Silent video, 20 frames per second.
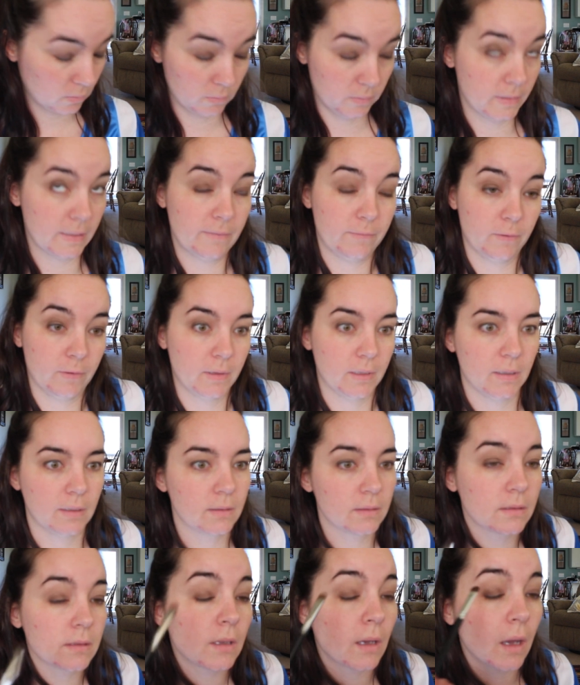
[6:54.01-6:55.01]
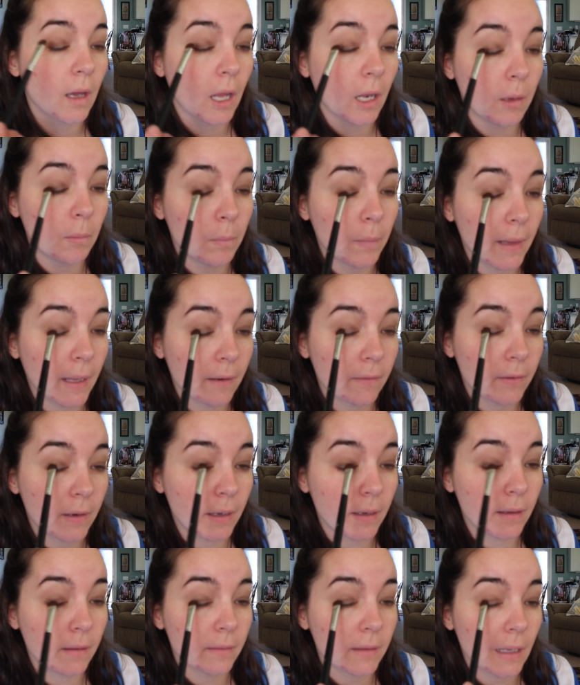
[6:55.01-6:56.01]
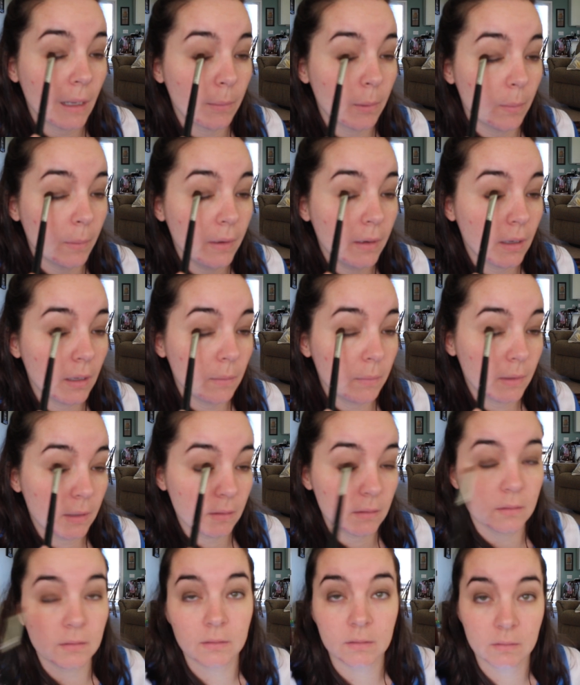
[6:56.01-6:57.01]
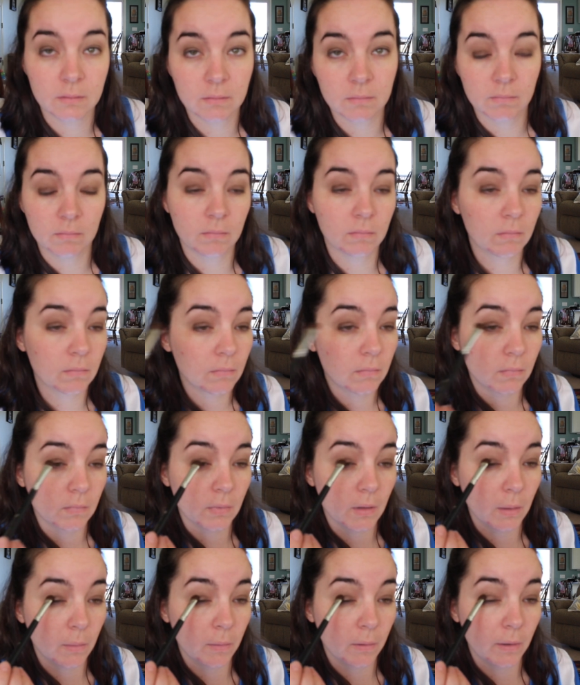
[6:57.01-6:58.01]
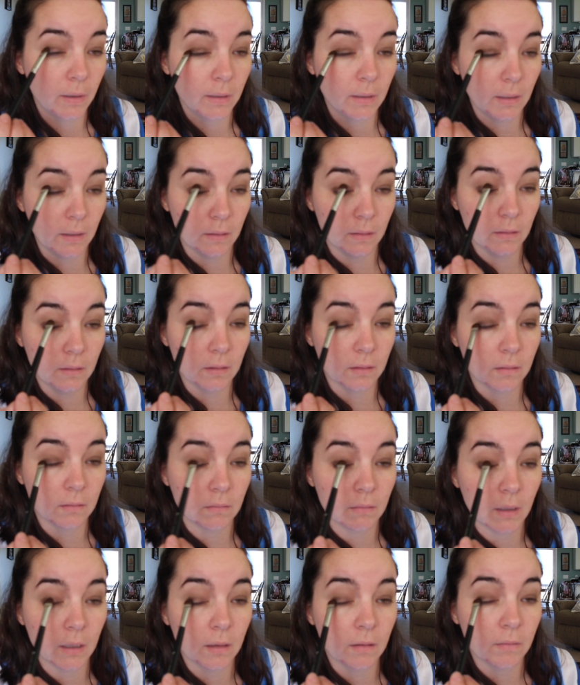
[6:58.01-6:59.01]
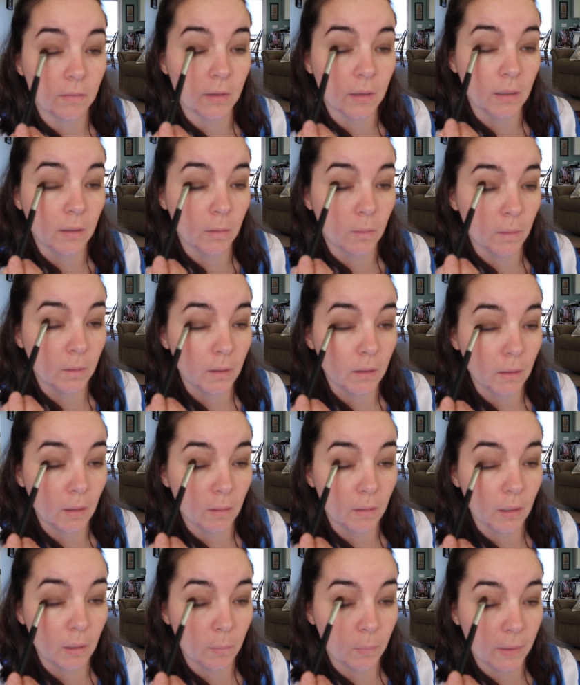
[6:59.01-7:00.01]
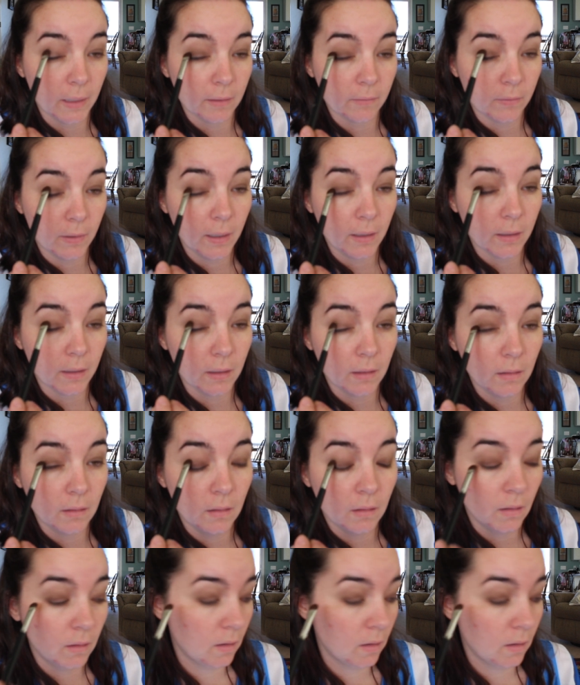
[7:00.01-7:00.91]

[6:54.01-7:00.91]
several things on Black Friday and Cyber Monday because they were great deals and I didn't feel like going out on Black Friday.